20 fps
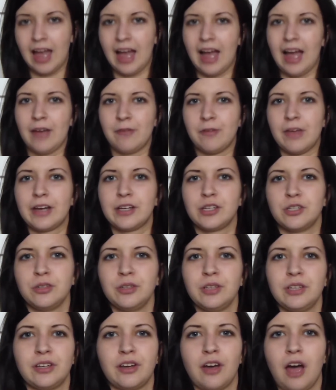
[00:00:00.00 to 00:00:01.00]
I've
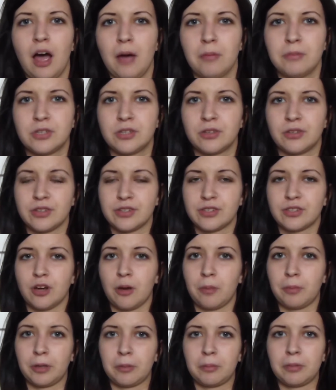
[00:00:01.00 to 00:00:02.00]
actually come to this
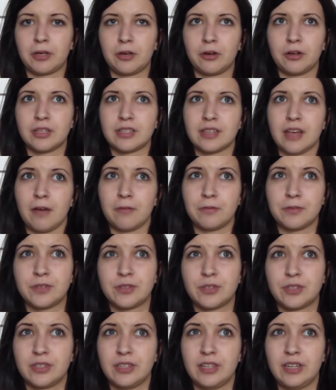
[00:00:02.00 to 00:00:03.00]
topic because I've
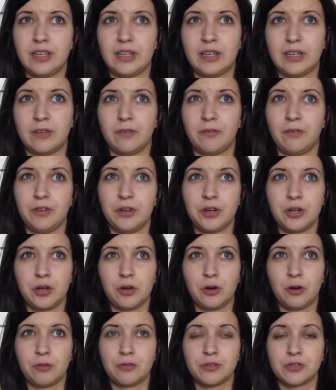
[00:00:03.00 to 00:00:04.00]
seen a
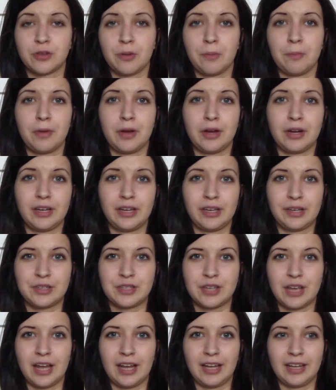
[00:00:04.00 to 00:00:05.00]
video of somebody
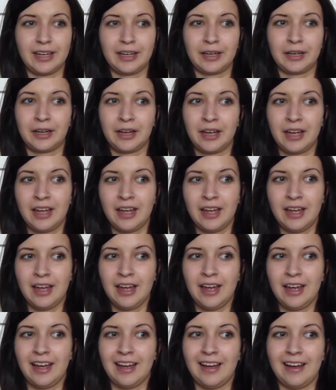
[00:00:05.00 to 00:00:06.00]
telling
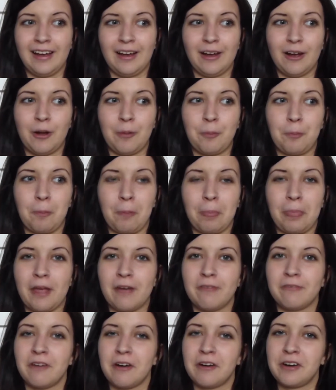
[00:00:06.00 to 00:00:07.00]

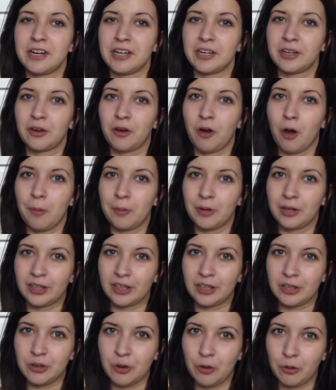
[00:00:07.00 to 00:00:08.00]
a very
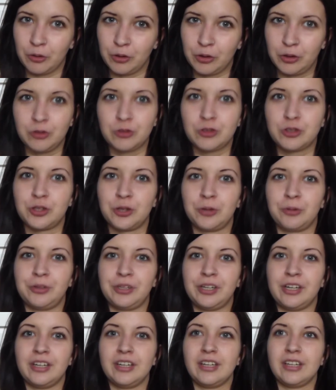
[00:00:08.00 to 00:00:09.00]
commonly known
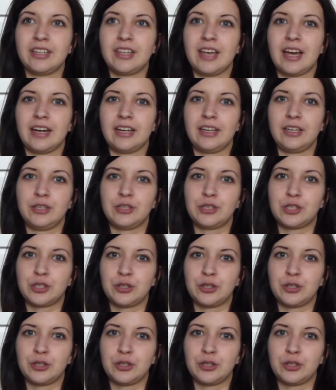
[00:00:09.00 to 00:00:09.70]
YouTuber that he